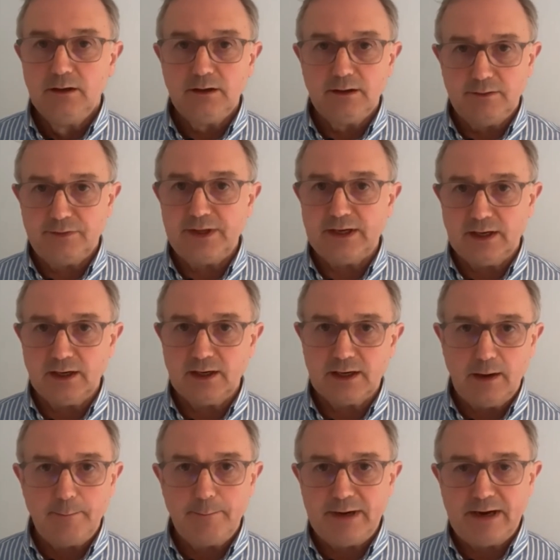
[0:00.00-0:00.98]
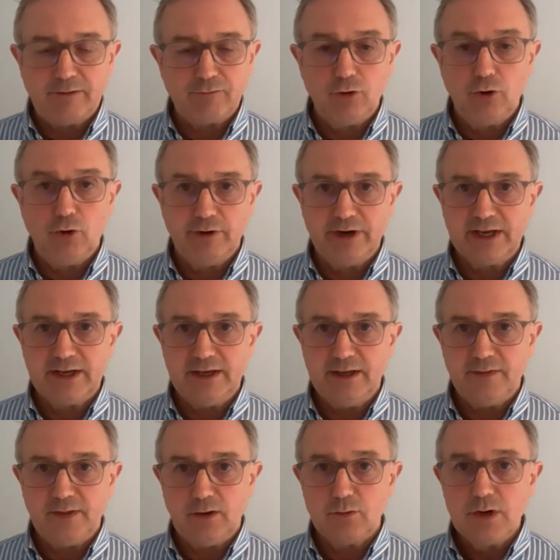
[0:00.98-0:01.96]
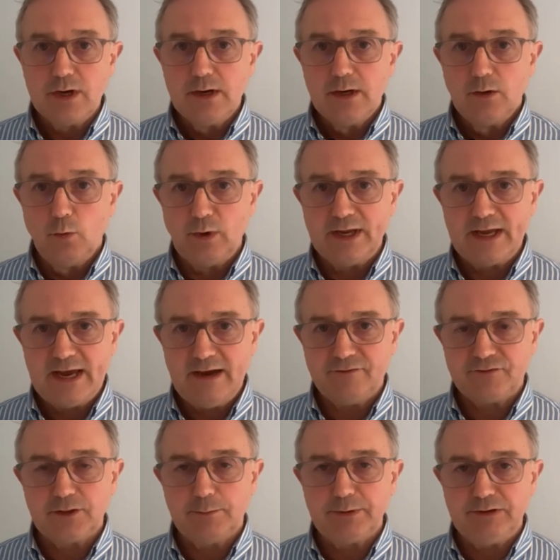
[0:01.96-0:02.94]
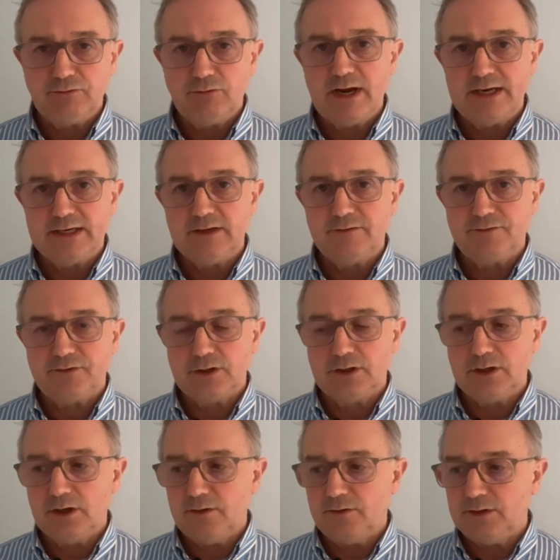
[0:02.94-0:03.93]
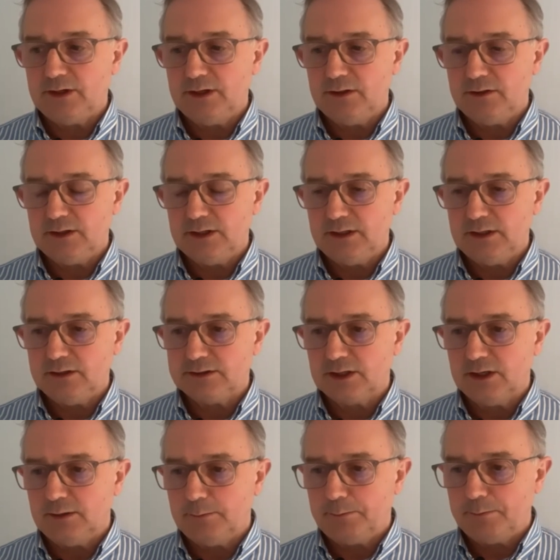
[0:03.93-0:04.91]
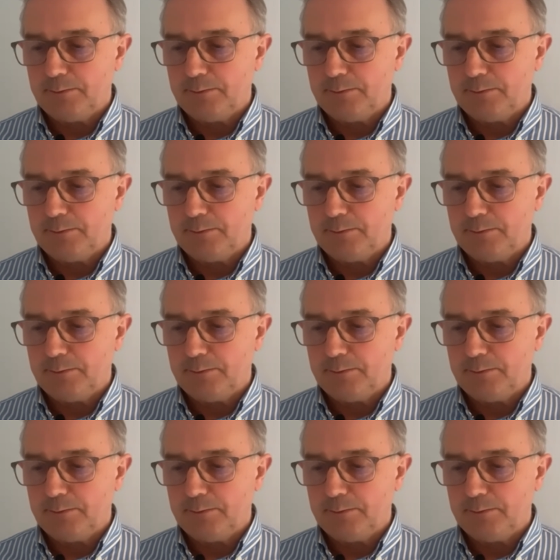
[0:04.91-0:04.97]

They're going to come back roaring here, though. We have to be ready for the